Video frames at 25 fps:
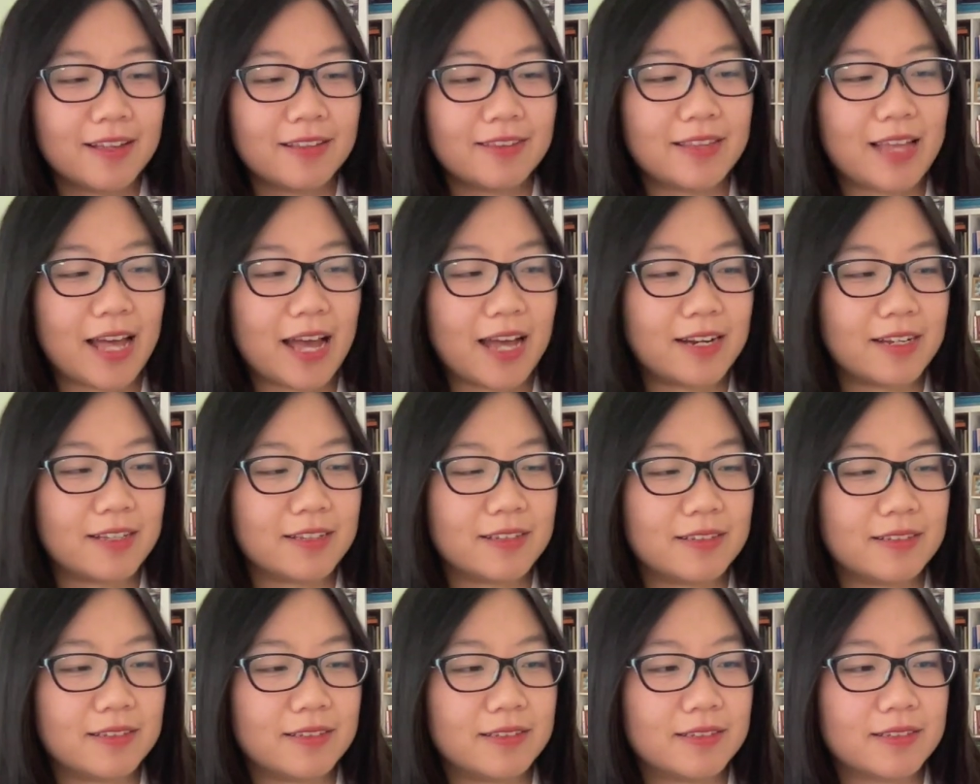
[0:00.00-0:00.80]
that
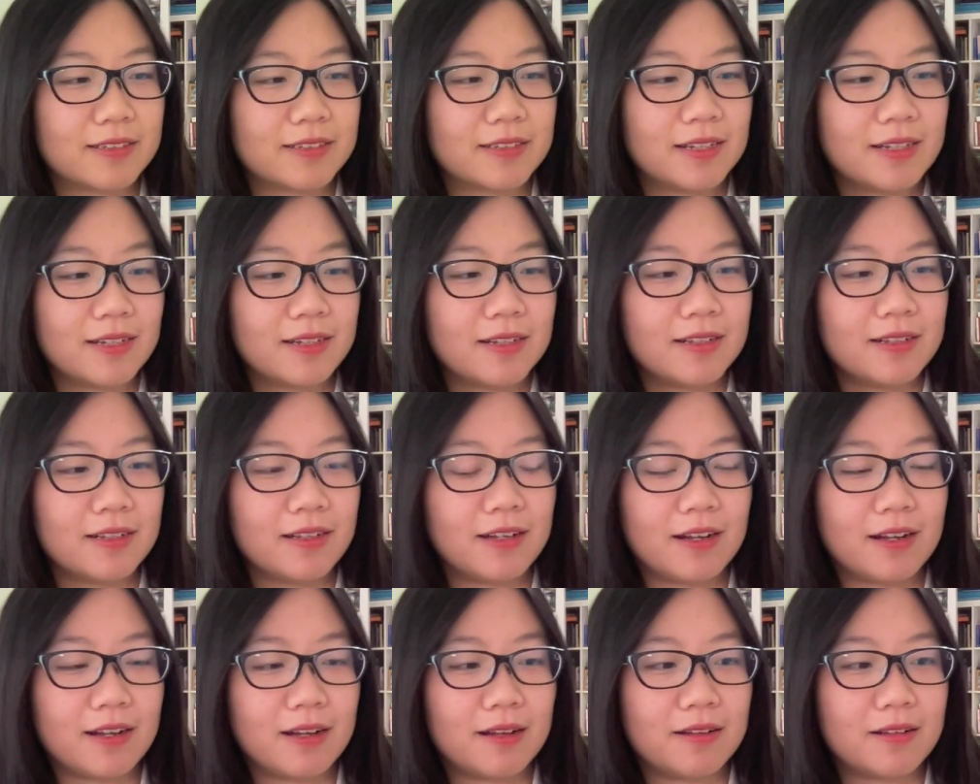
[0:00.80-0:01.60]
is,
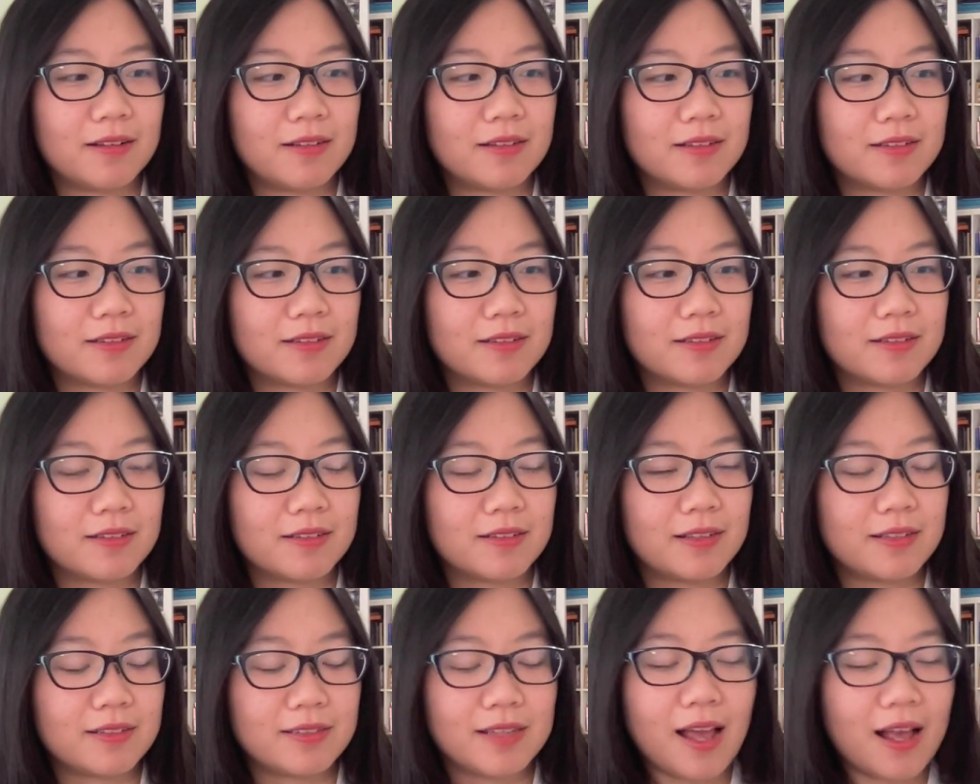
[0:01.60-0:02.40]

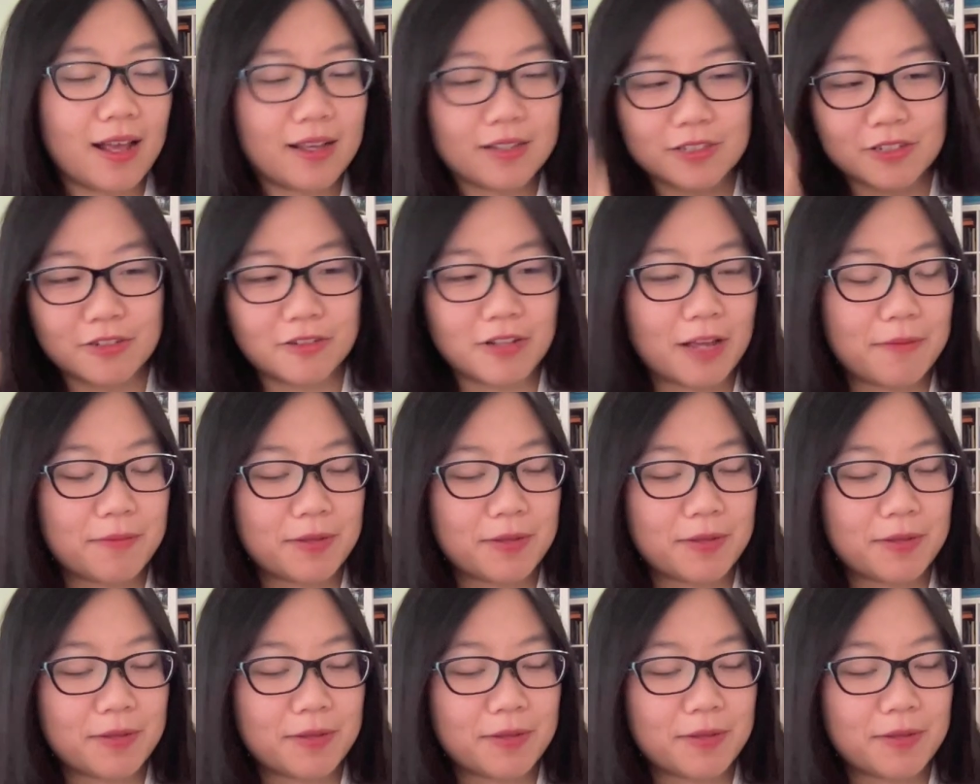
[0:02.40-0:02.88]
so I